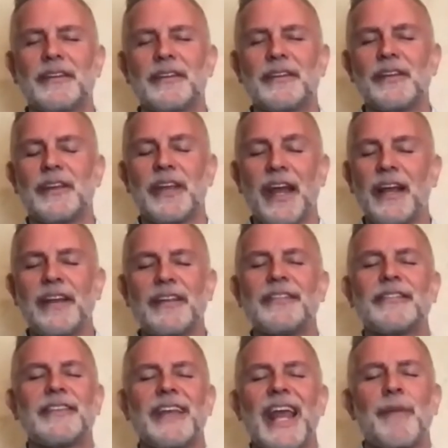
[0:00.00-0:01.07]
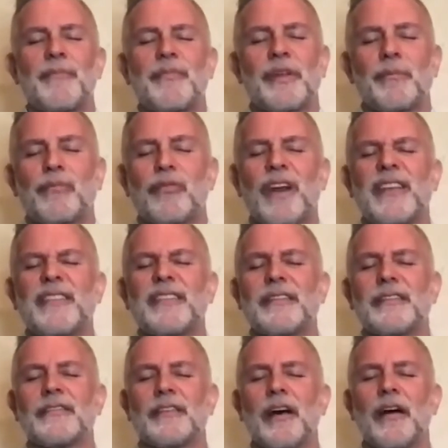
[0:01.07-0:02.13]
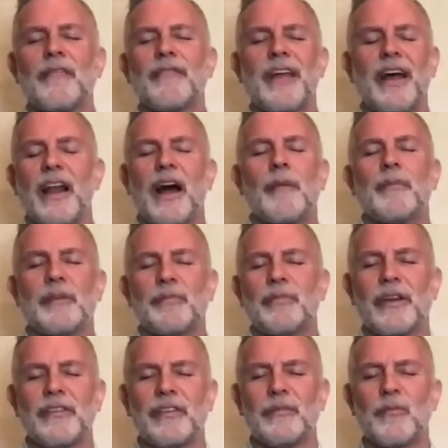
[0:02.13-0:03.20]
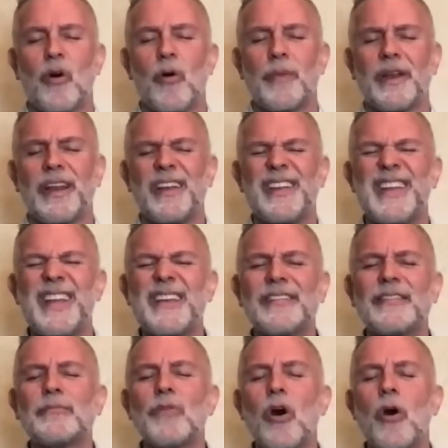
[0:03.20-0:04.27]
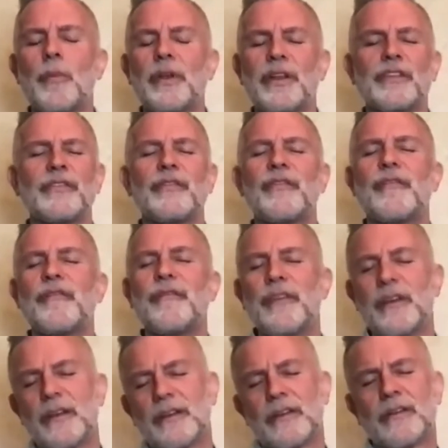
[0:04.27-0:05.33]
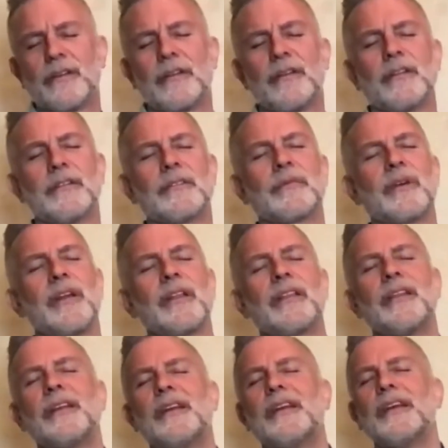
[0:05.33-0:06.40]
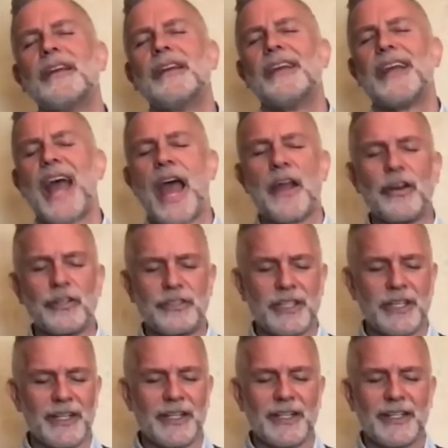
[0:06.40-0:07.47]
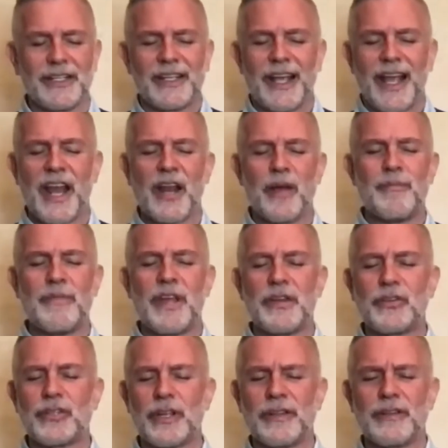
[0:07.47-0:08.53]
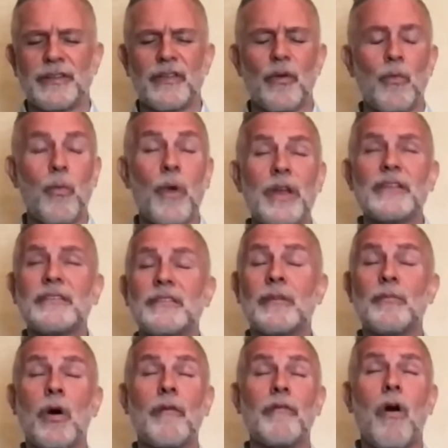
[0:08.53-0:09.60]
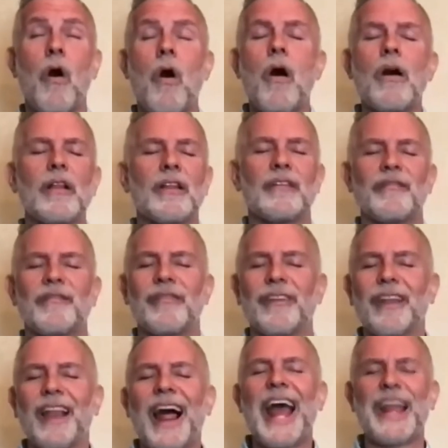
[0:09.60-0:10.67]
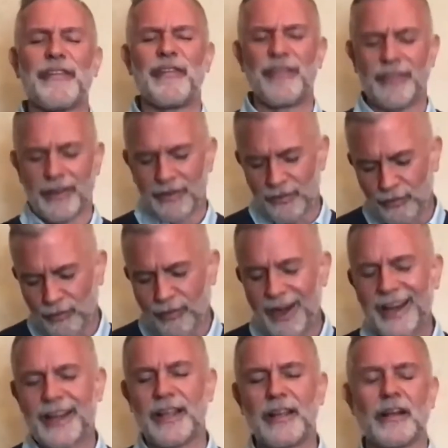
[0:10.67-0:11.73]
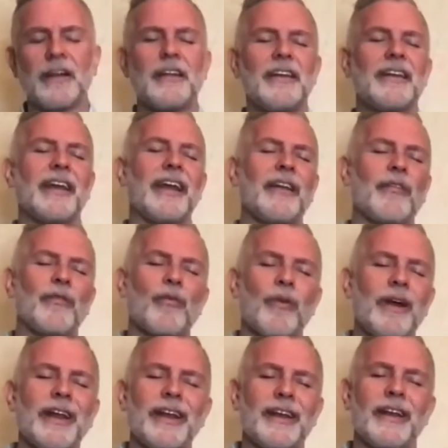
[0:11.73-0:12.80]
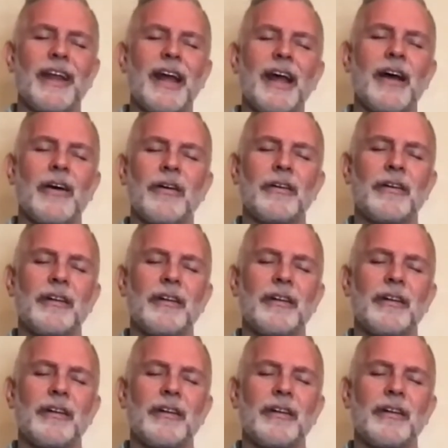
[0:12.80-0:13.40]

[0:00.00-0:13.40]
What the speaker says: You can't escape the presence of that omnipresent moment. And this moment is filled with energy and omniscience. The wisdom of all of life is right here and right now.